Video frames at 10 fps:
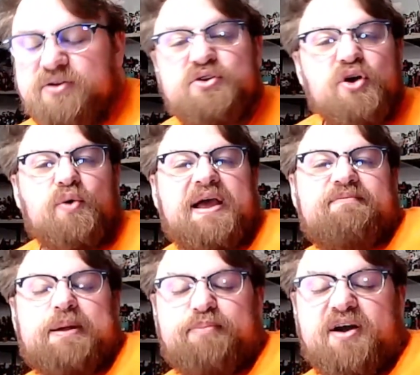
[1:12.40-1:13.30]
Don't have
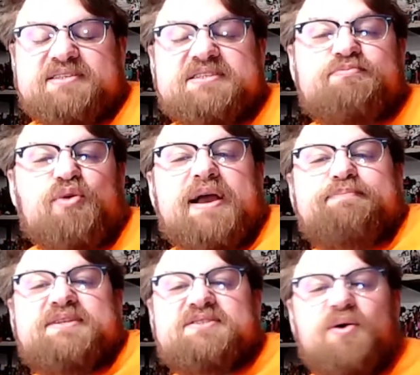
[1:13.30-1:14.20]
my boxes
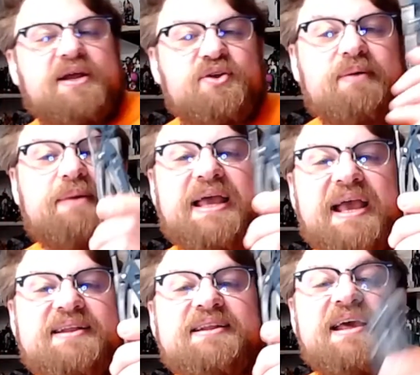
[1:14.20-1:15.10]
prepped, so I do have my
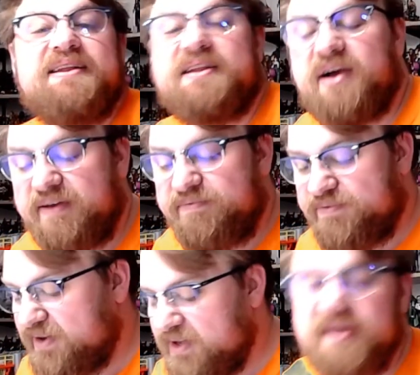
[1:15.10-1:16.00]
handy dandy
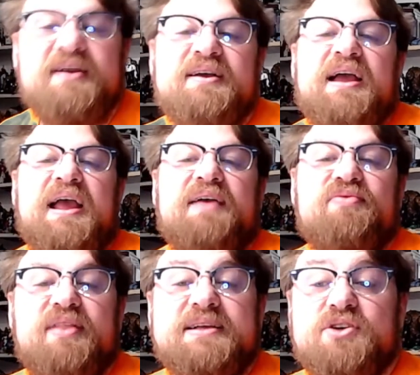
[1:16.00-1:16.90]
knife. And
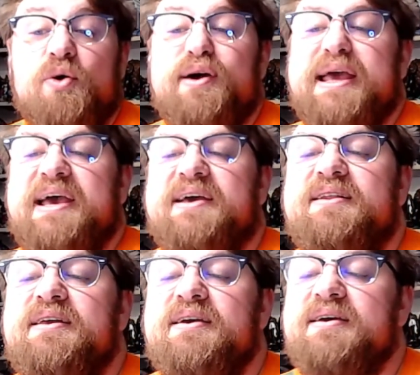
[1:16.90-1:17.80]
let's go
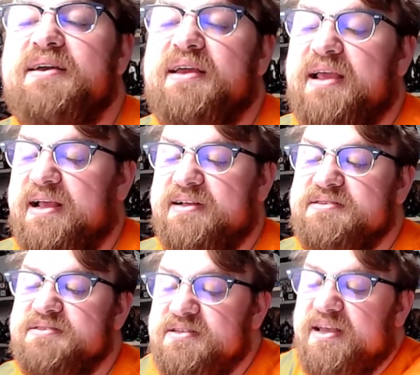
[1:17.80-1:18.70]
ahead
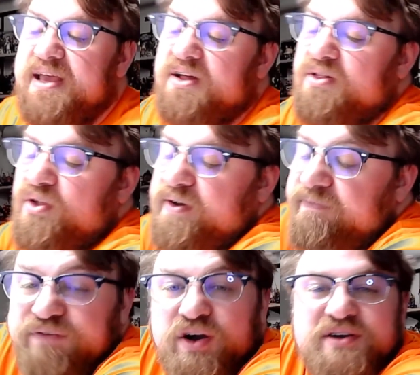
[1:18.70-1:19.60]
and take a look
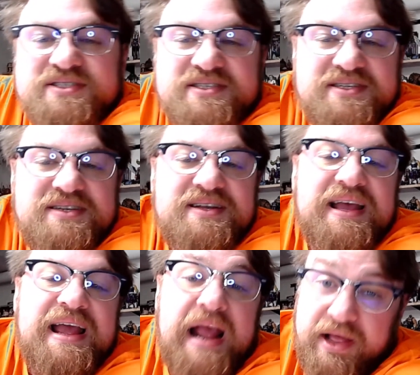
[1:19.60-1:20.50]
first
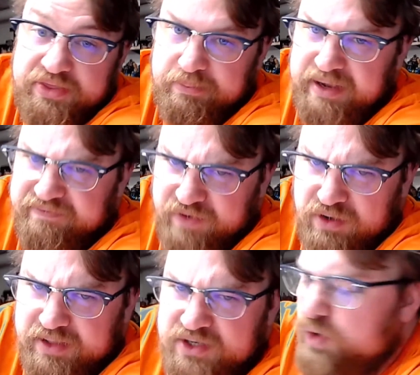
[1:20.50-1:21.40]
at the
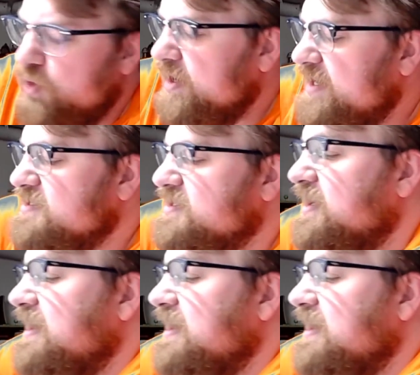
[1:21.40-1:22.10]
McFarlane Toys